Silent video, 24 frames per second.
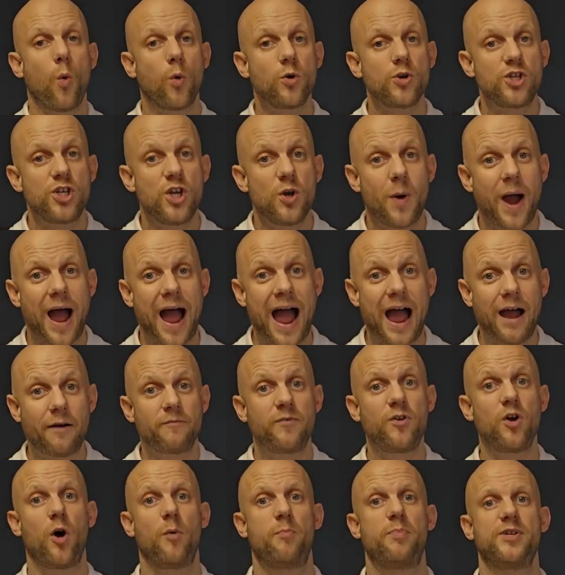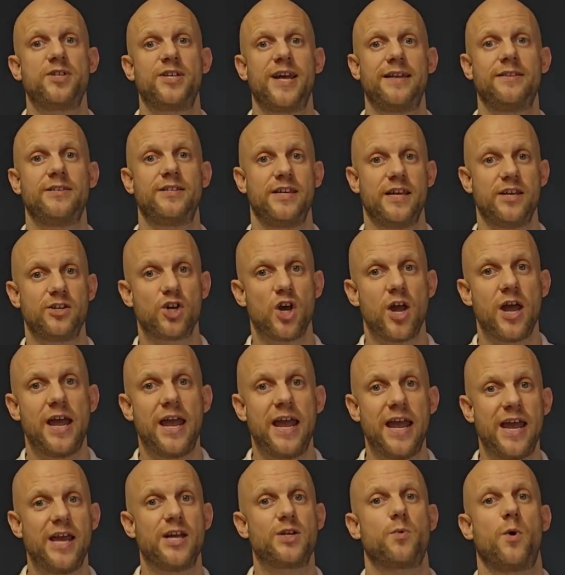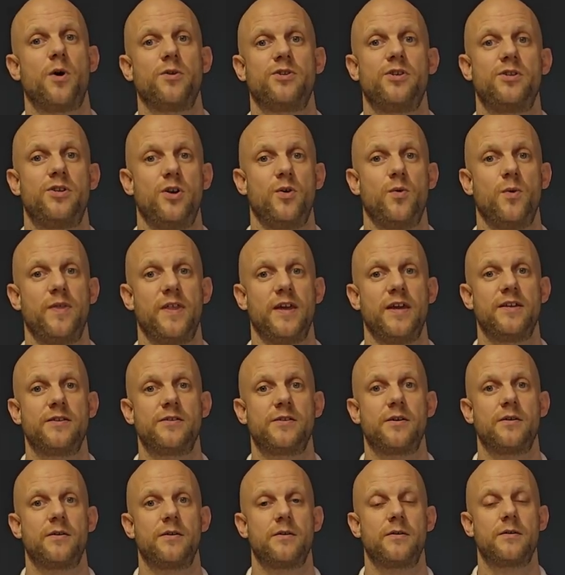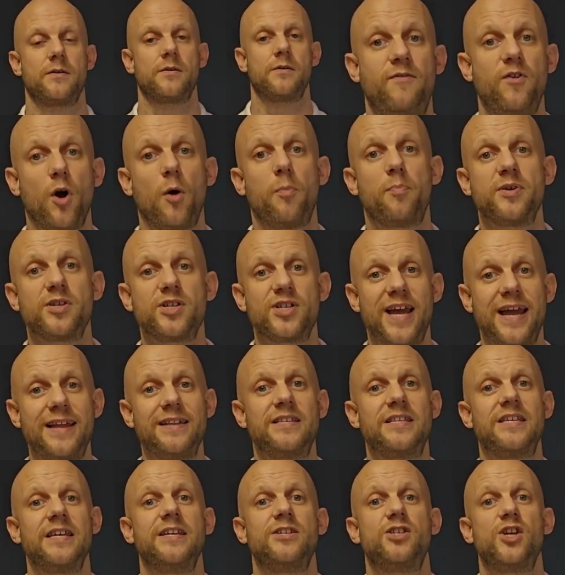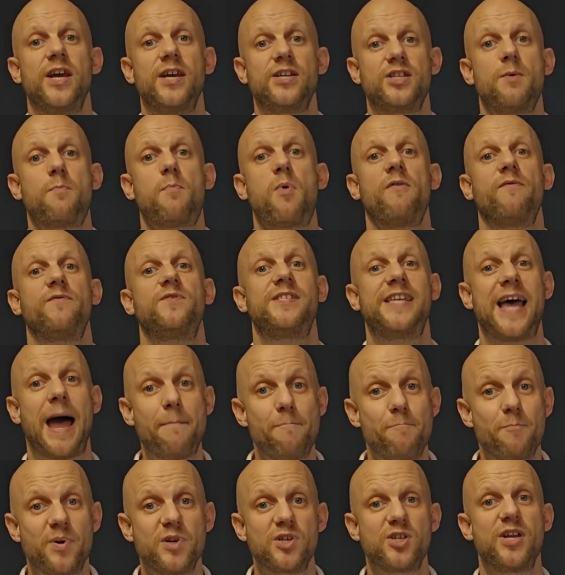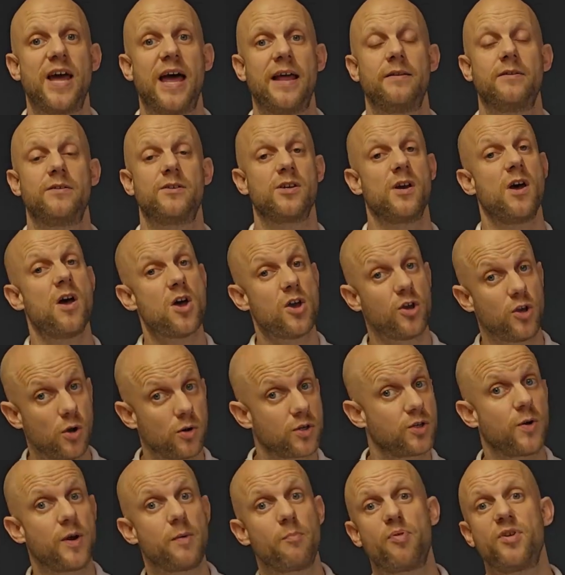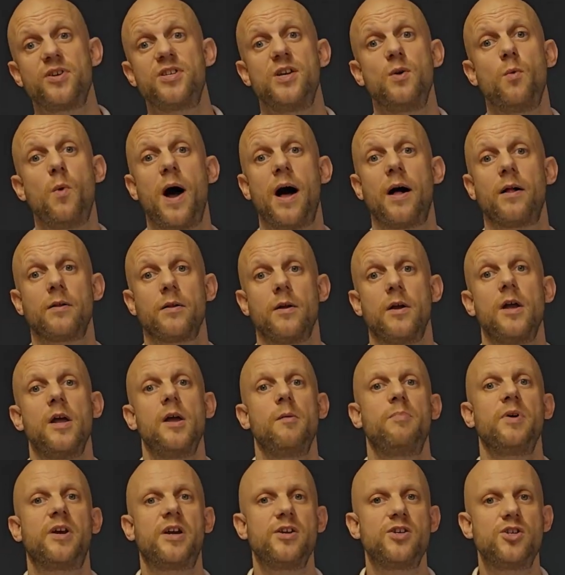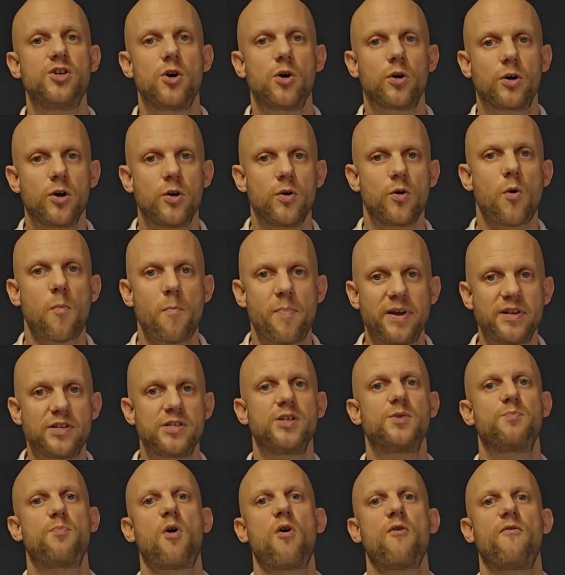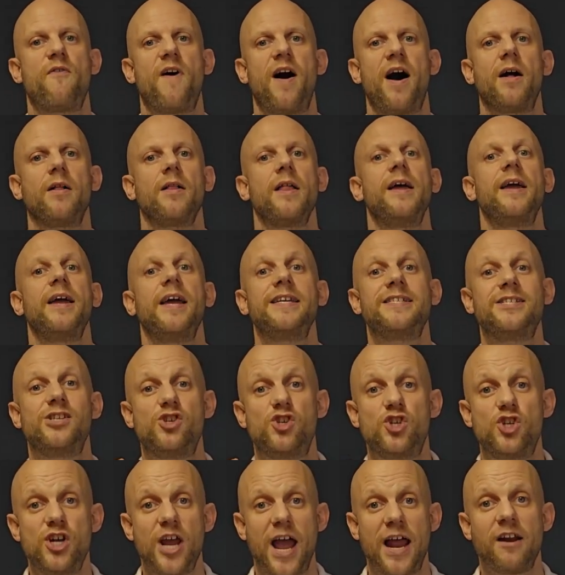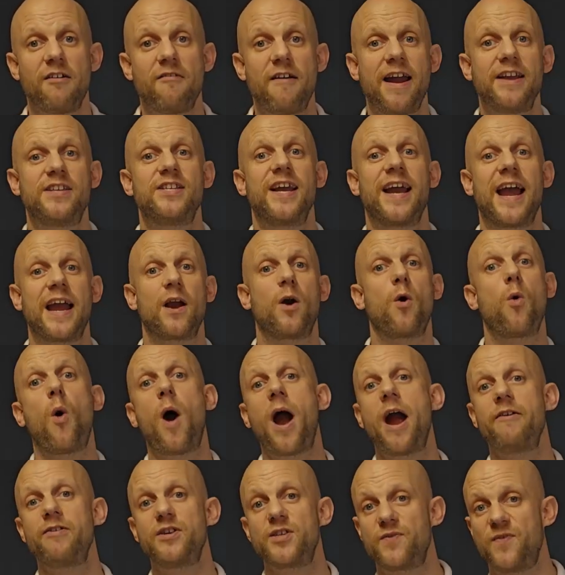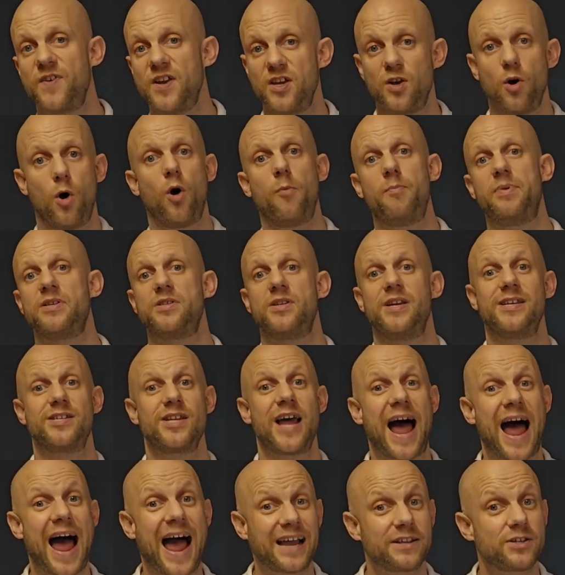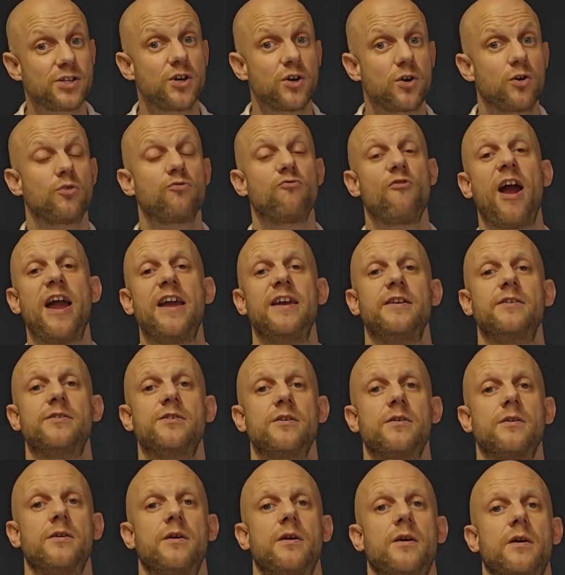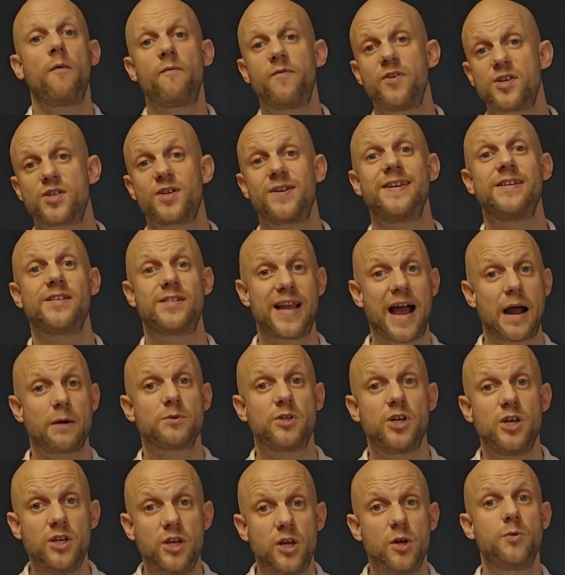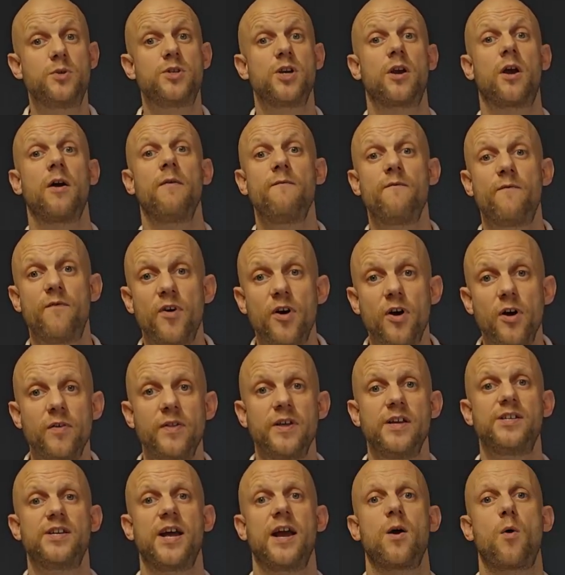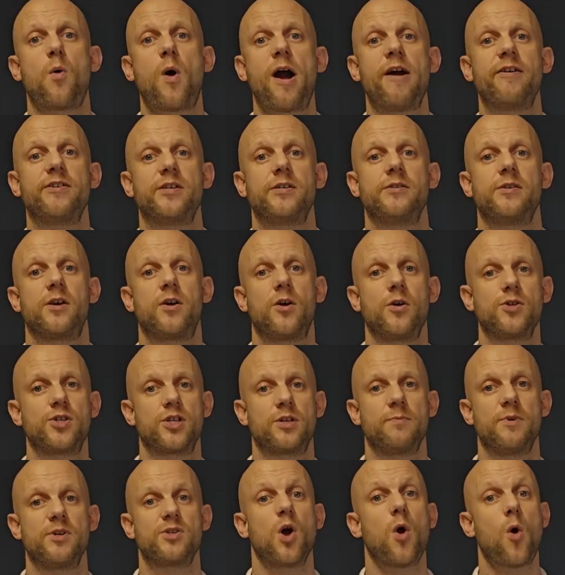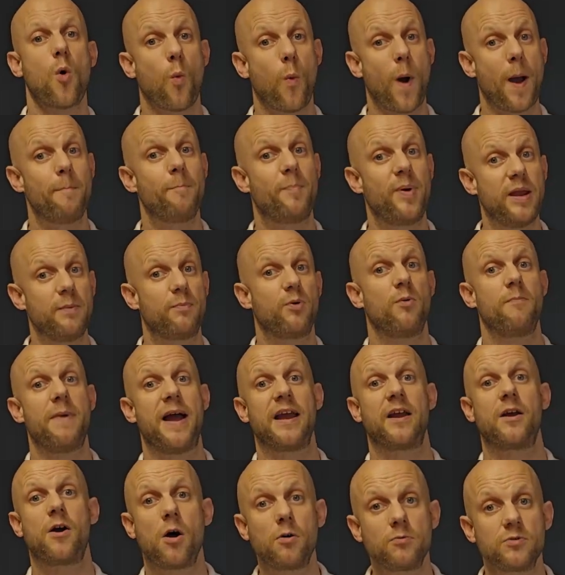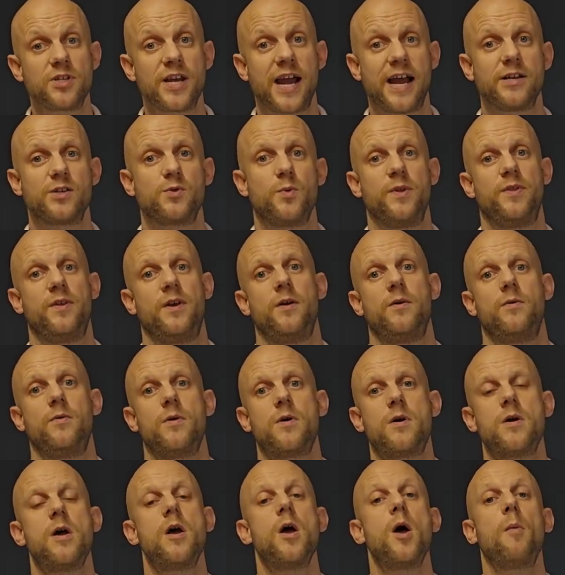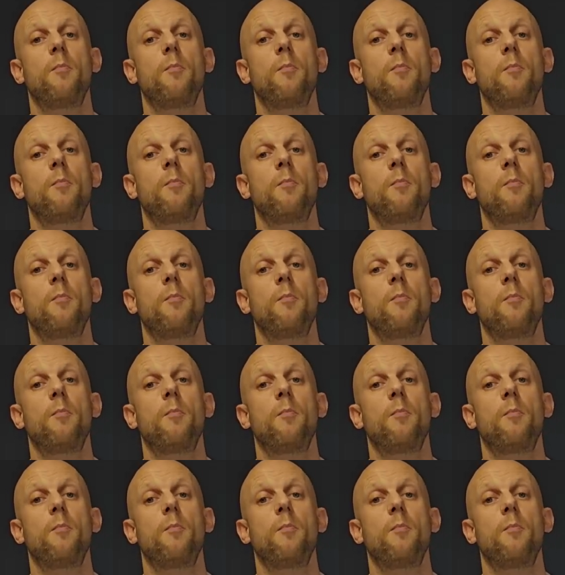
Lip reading: Once you have your percentage, here's what to do with it. If your percentage is above 10%, you're doing pretty well because your Google Business Profile is generating inquiries for your business at a good rate. Obviously, it's down to you to convert these inquiries into customers when people make contact with you,